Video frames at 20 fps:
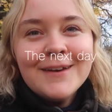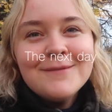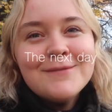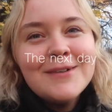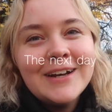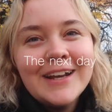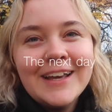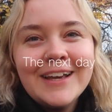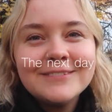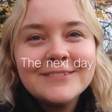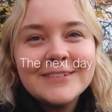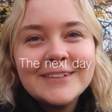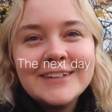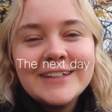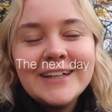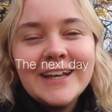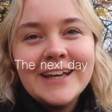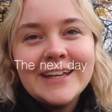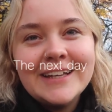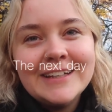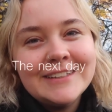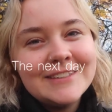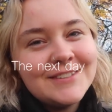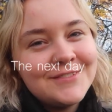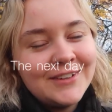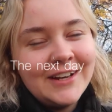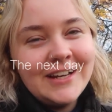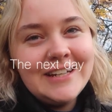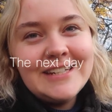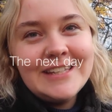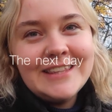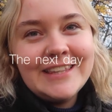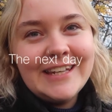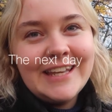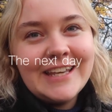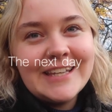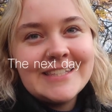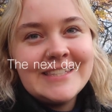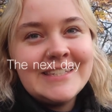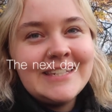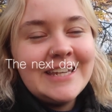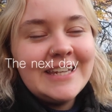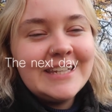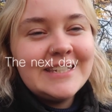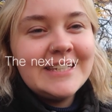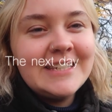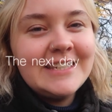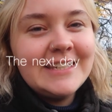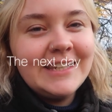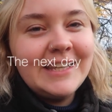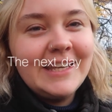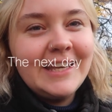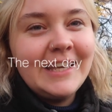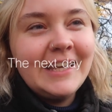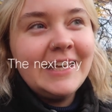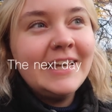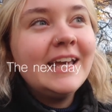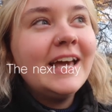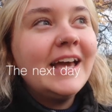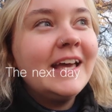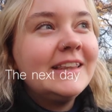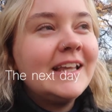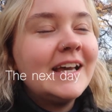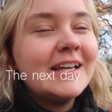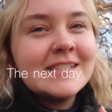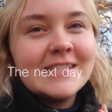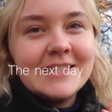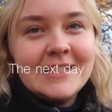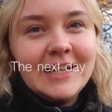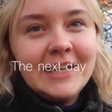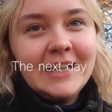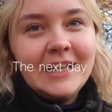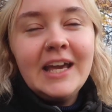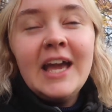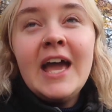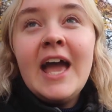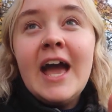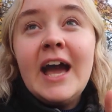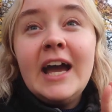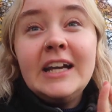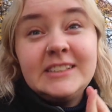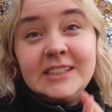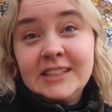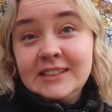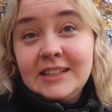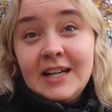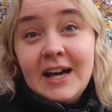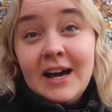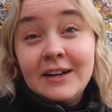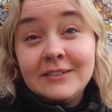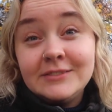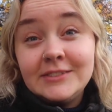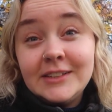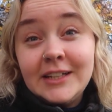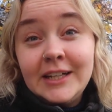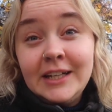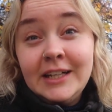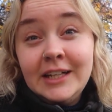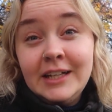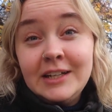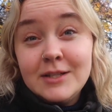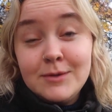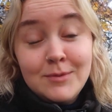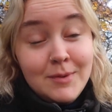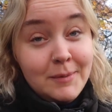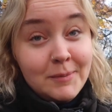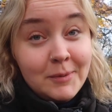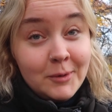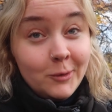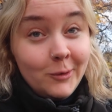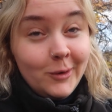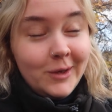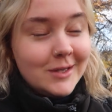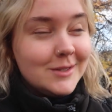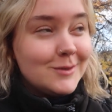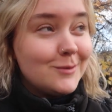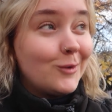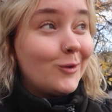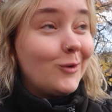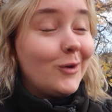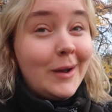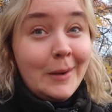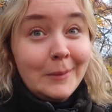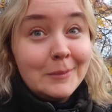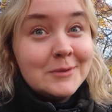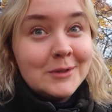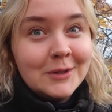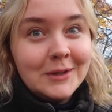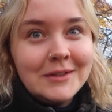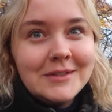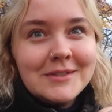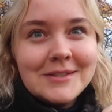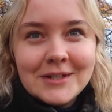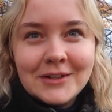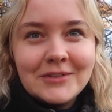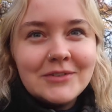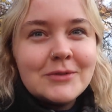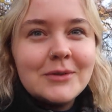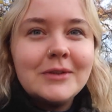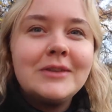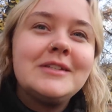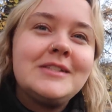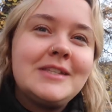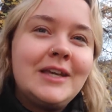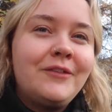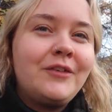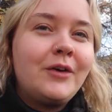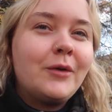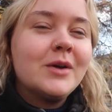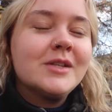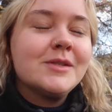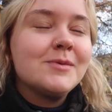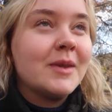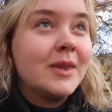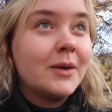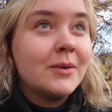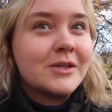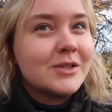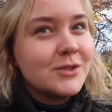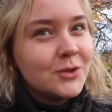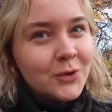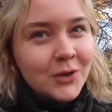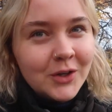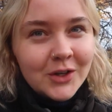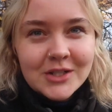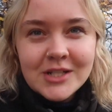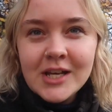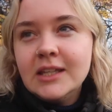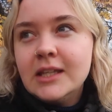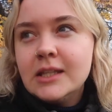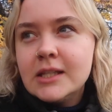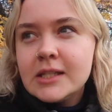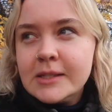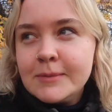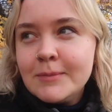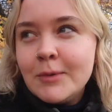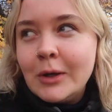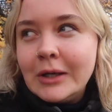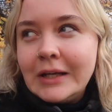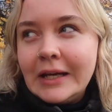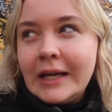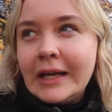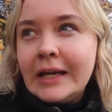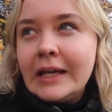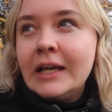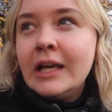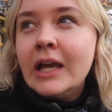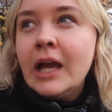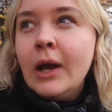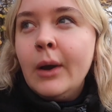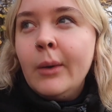Good morning everyone, it is Friday the next day. Today, last night, I didn't have any sweet pierogies. We got absolutely stuffed with the savoury ones, but they were so good. And then this morning,